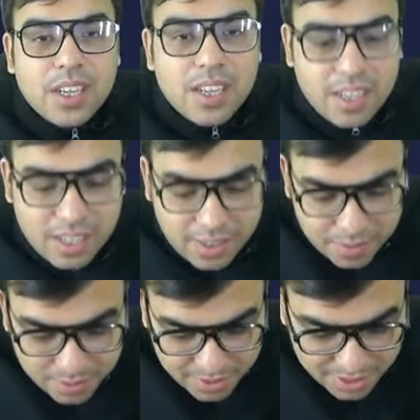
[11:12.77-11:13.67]

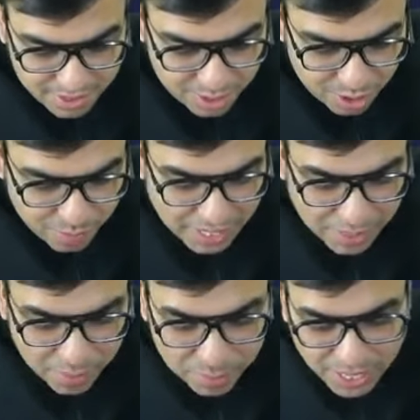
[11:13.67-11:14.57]
So many
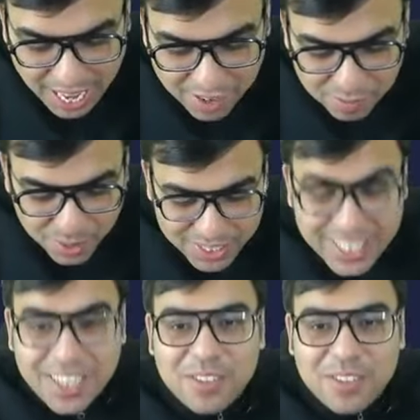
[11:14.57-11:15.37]
people have birthday of